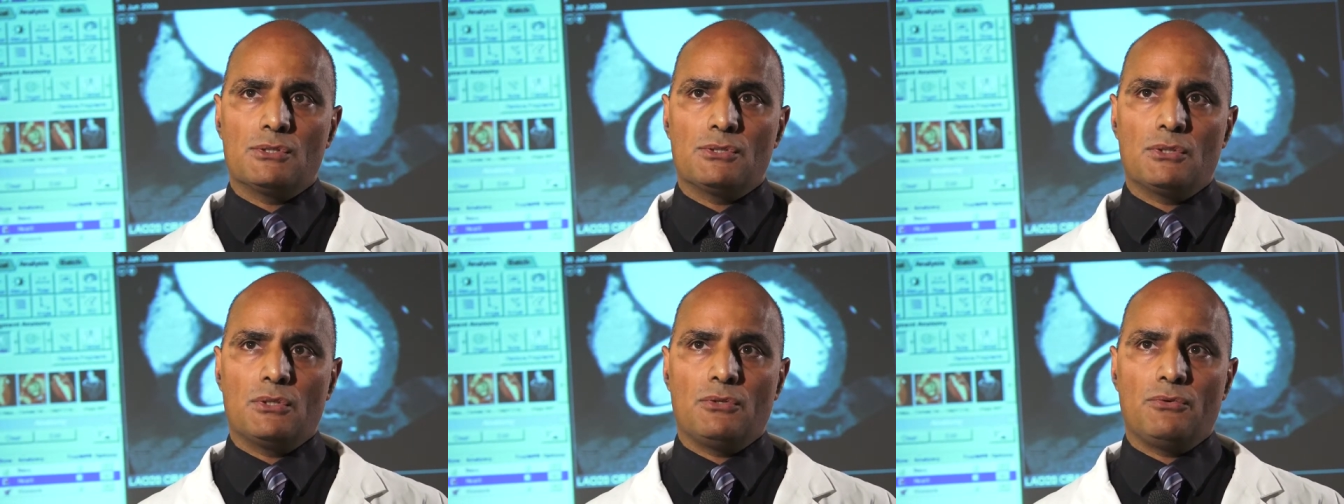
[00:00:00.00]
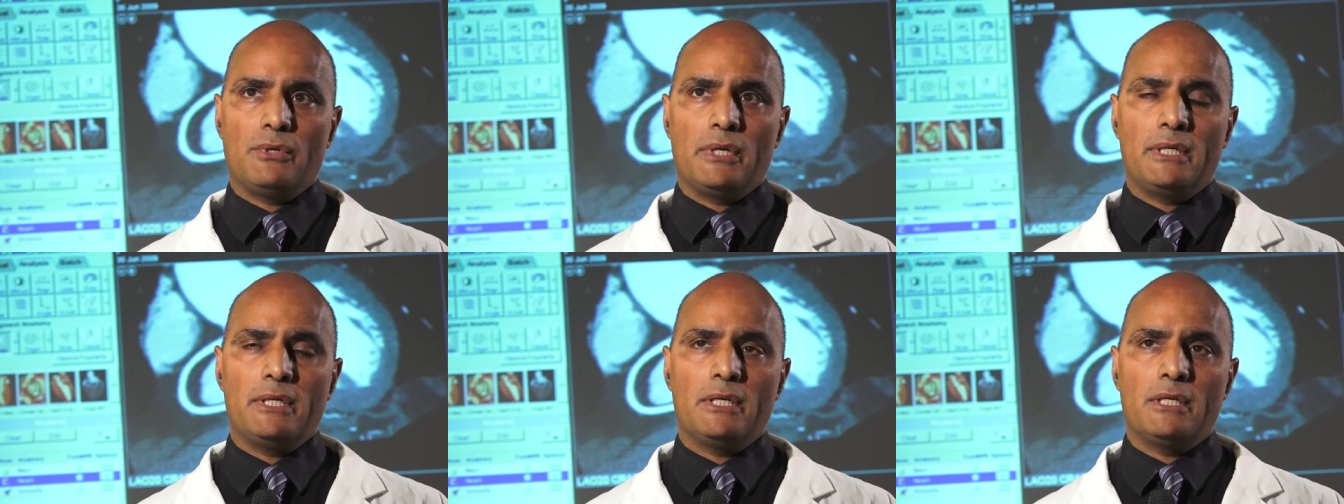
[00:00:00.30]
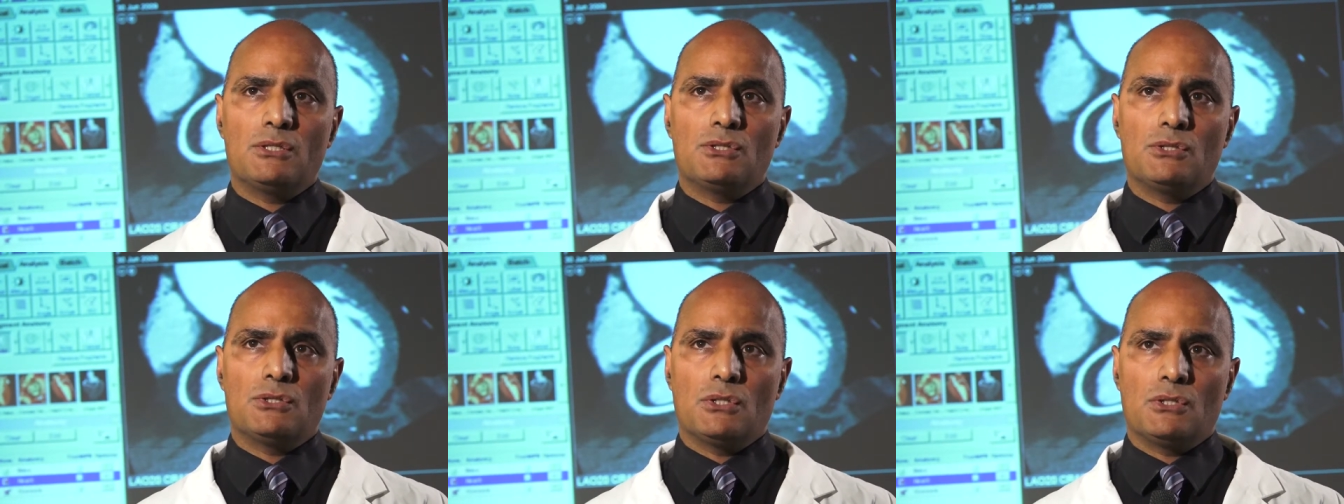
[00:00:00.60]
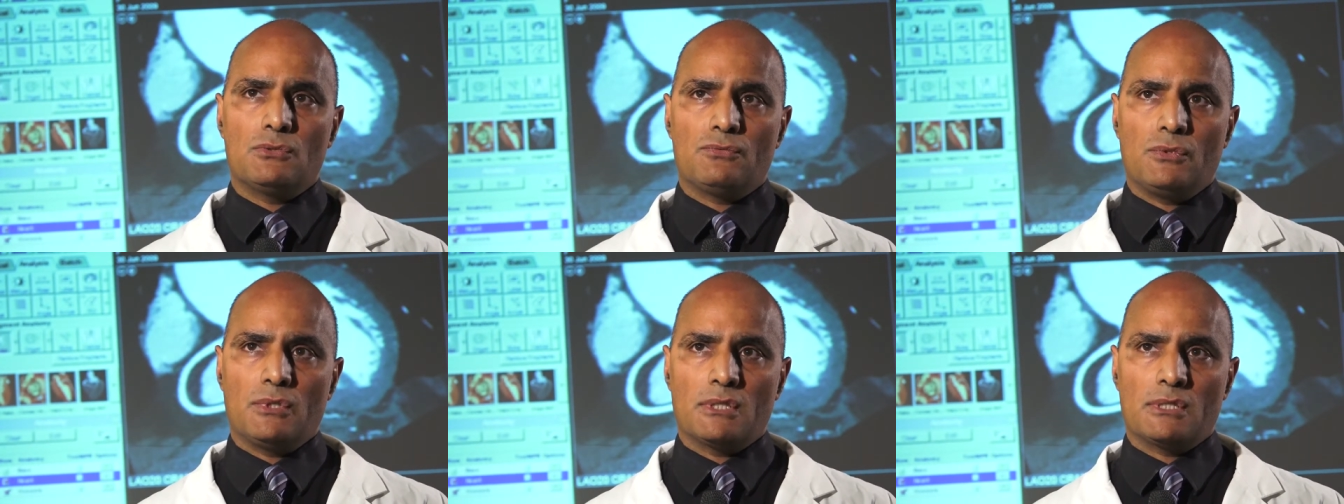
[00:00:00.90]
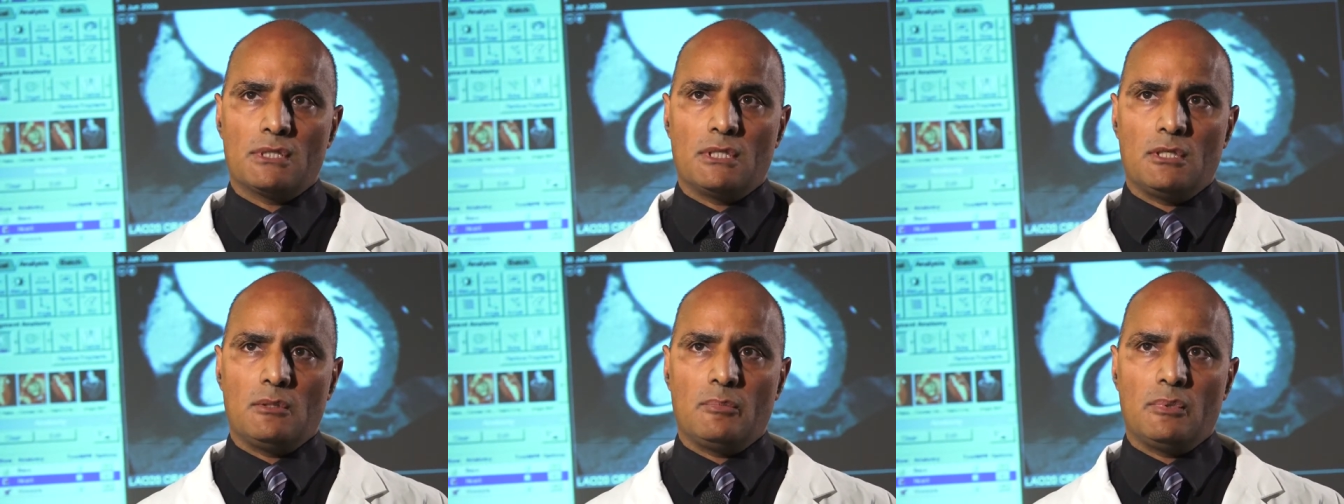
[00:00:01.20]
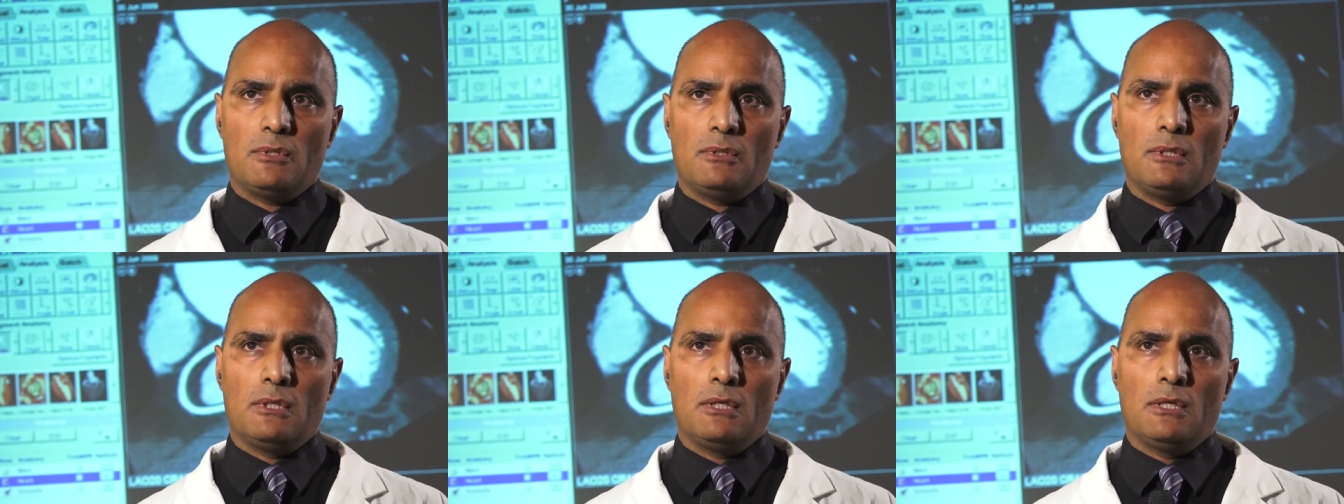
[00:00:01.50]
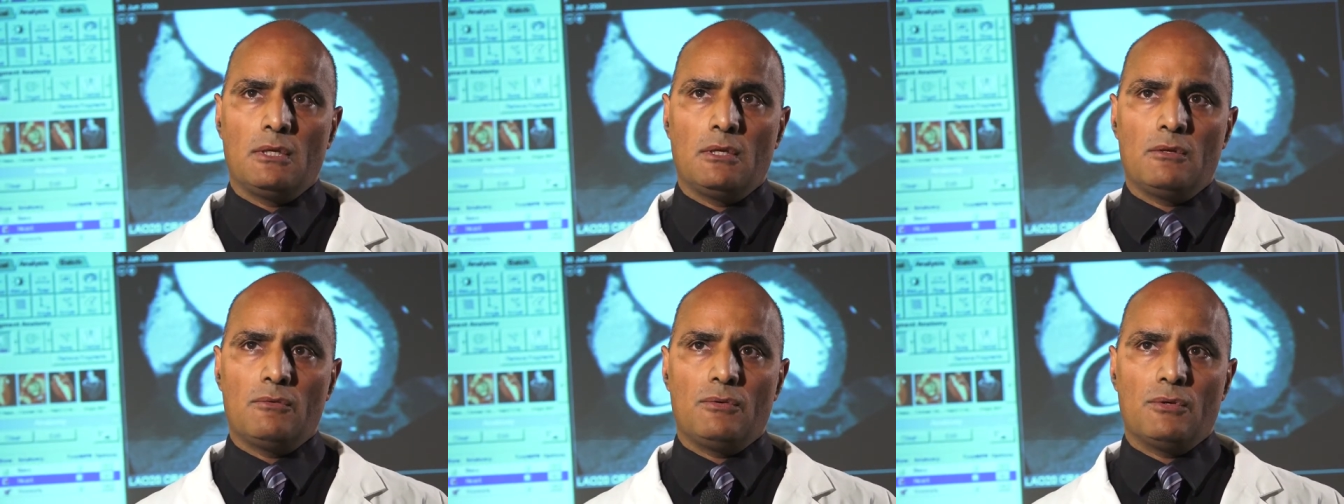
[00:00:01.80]
So the radiation dose, for example,
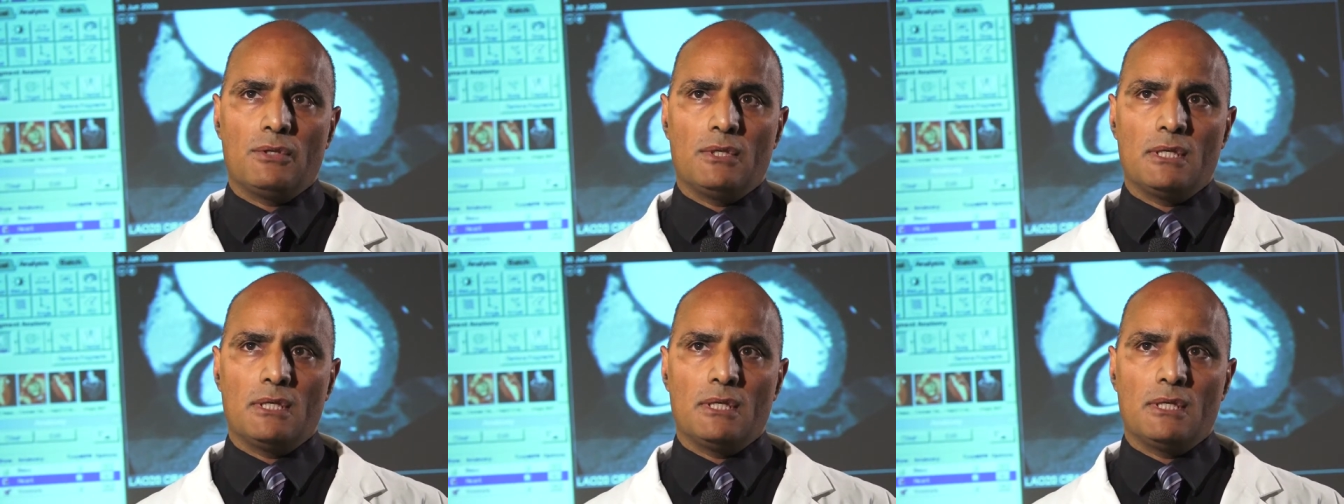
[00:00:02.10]
for